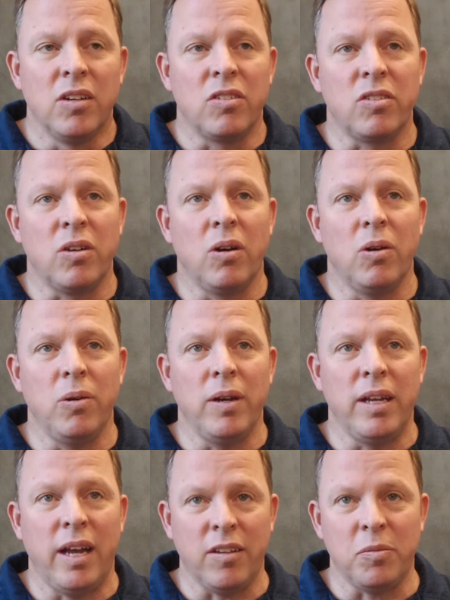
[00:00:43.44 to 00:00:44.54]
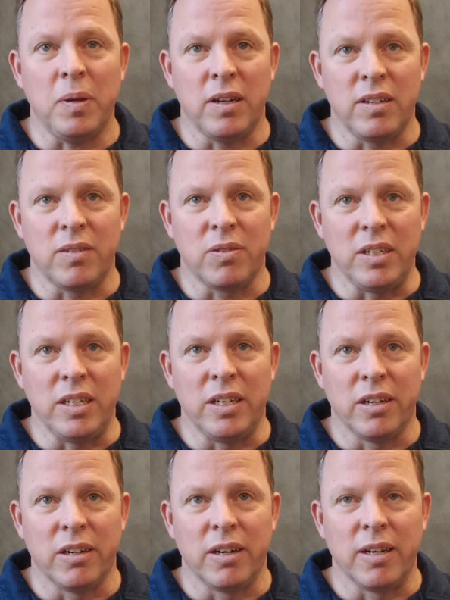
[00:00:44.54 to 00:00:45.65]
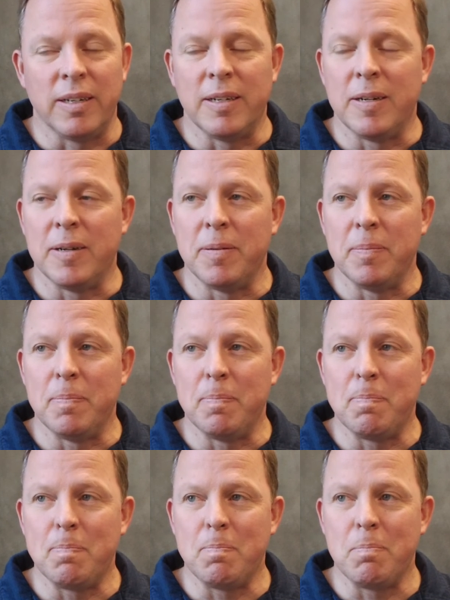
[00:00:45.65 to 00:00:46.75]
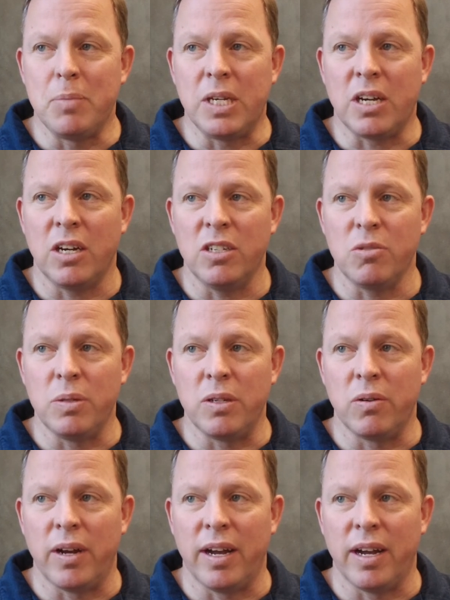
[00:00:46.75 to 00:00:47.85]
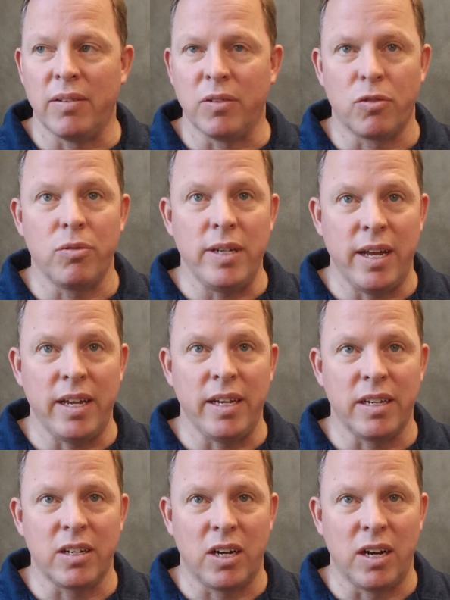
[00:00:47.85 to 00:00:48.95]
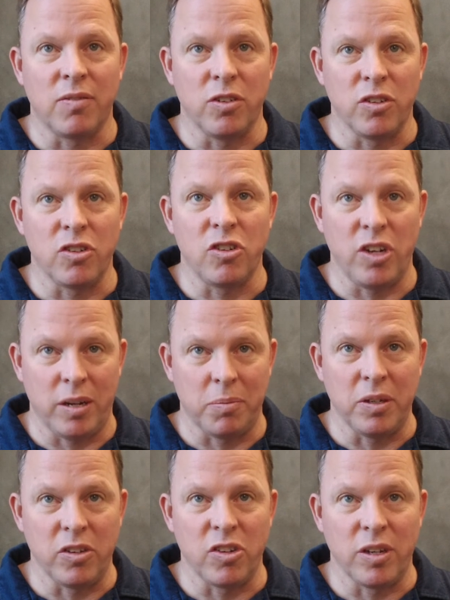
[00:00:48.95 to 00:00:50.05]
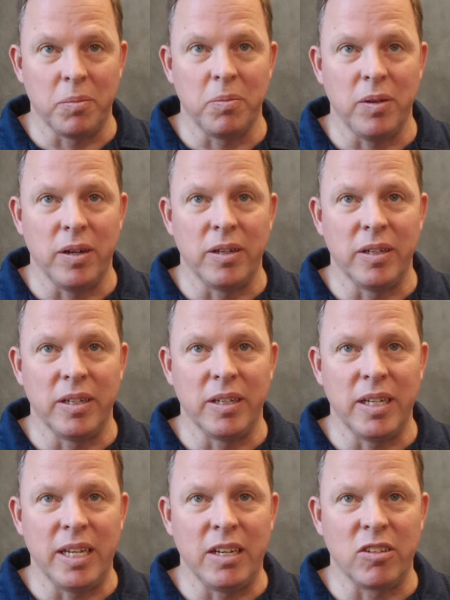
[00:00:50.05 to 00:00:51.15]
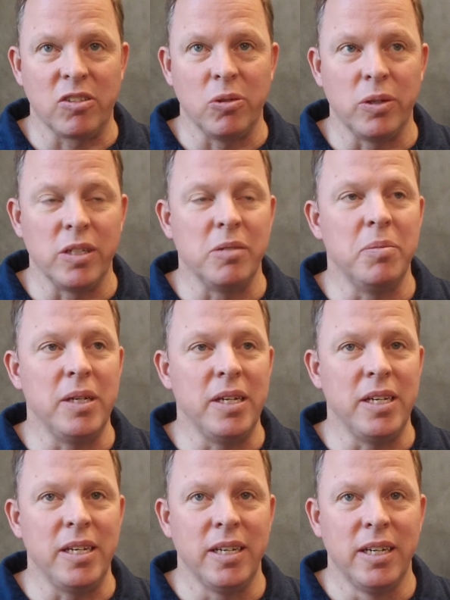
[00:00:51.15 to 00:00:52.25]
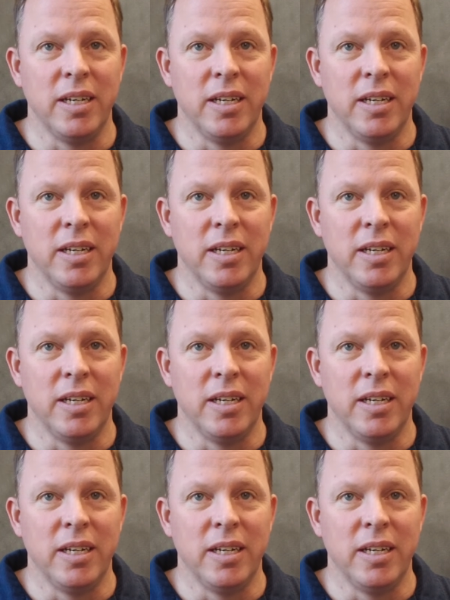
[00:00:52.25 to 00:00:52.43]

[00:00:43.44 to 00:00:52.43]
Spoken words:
So it has been a different year. Because we don't have a three-day conference championship, and it's going to be